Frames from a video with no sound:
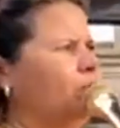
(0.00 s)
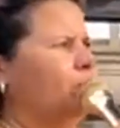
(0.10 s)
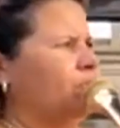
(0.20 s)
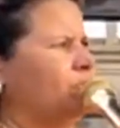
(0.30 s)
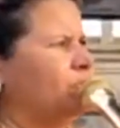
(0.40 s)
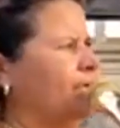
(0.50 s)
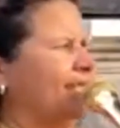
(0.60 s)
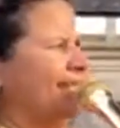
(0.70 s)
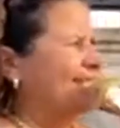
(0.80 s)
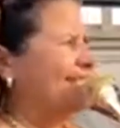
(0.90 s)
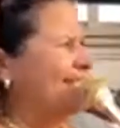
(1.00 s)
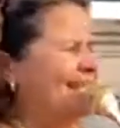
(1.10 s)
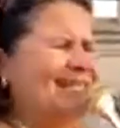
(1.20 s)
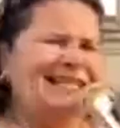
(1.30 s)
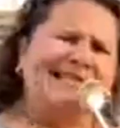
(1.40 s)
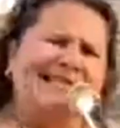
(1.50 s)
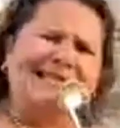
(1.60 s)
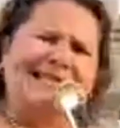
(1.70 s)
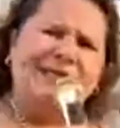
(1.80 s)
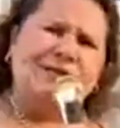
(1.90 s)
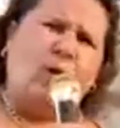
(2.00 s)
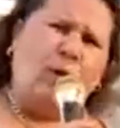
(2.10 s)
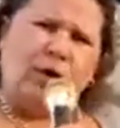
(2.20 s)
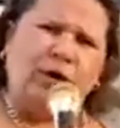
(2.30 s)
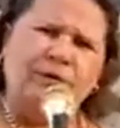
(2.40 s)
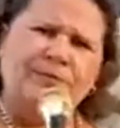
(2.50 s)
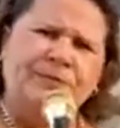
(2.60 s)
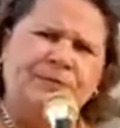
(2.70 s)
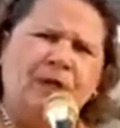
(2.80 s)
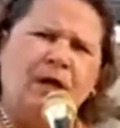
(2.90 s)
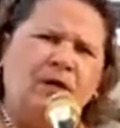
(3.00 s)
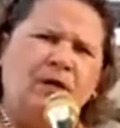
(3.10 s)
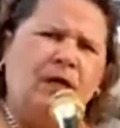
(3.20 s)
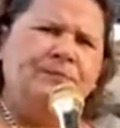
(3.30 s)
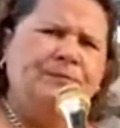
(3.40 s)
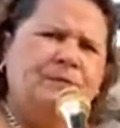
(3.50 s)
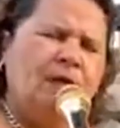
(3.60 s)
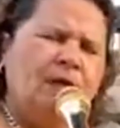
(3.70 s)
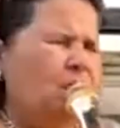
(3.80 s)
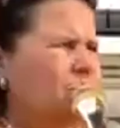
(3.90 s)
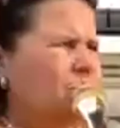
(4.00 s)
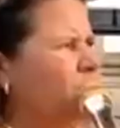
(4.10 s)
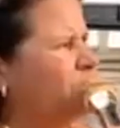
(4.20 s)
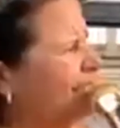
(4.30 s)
all the bras are like in descending size order, okay? You know, so there's a